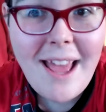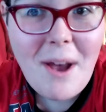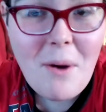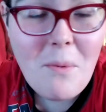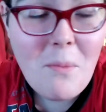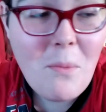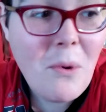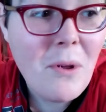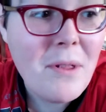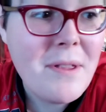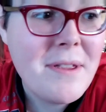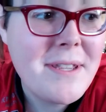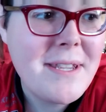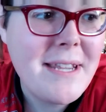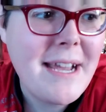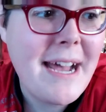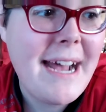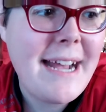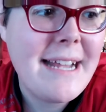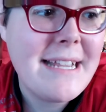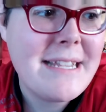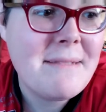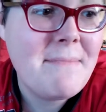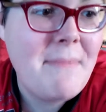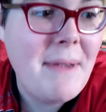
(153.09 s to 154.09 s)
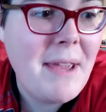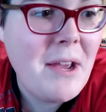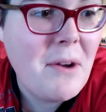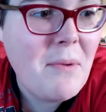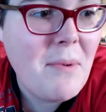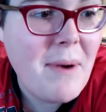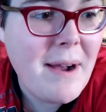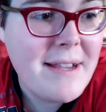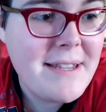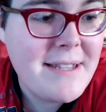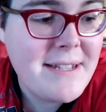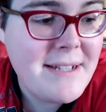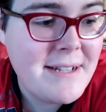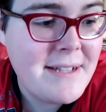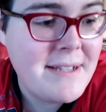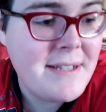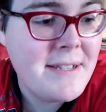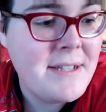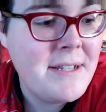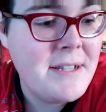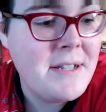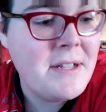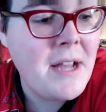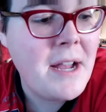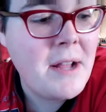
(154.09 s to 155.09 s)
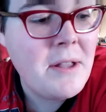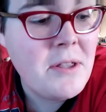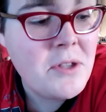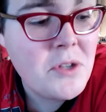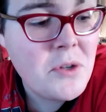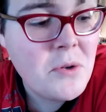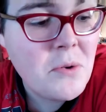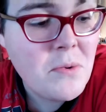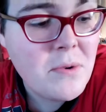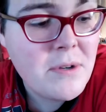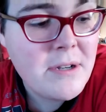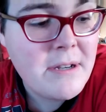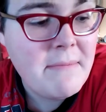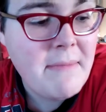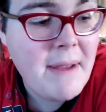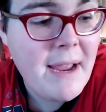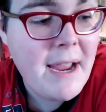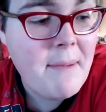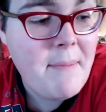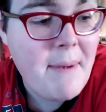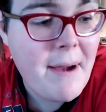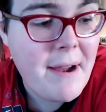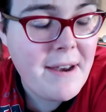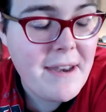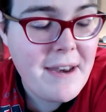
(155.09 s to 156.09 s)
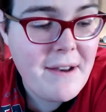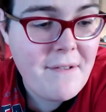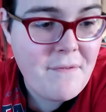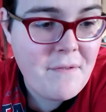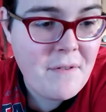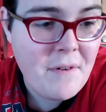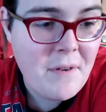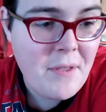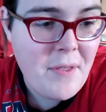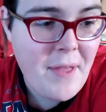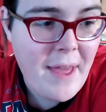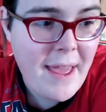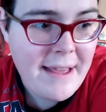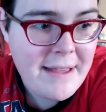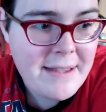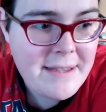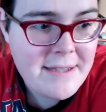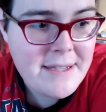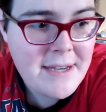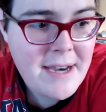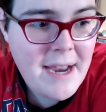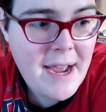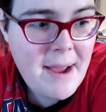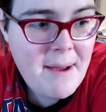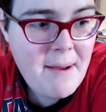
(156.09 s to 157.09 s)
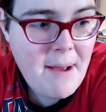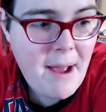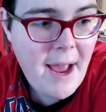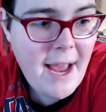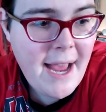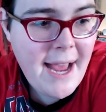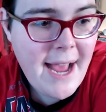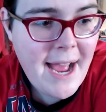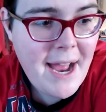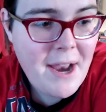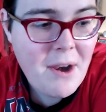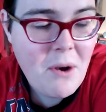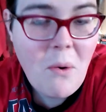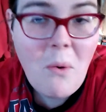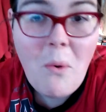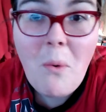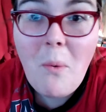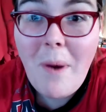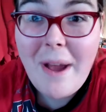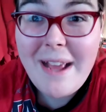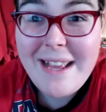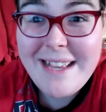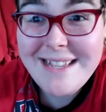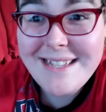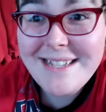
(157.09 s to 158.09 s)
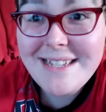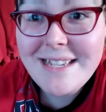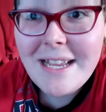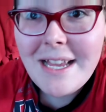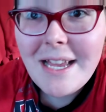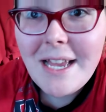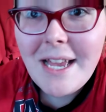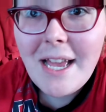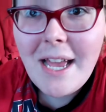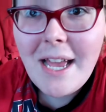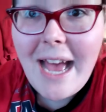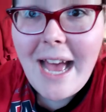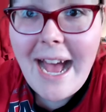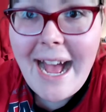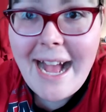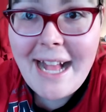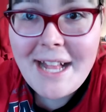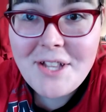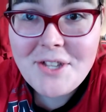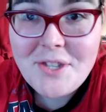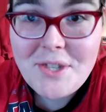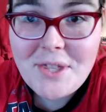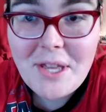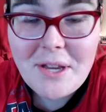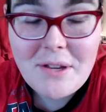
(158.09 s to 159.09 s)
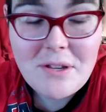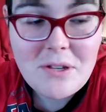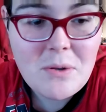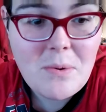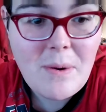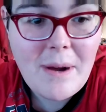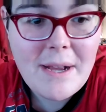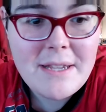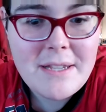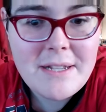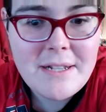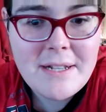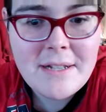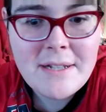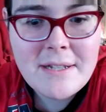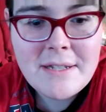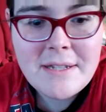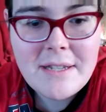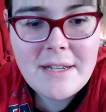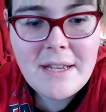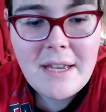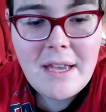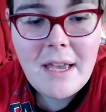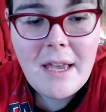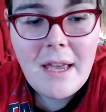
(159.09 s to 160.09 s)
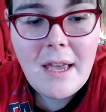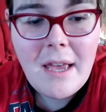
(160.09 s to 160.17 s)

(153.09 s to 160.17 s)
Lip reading: want to ask me questions and talk to me about different things, and I can't always answer those questions.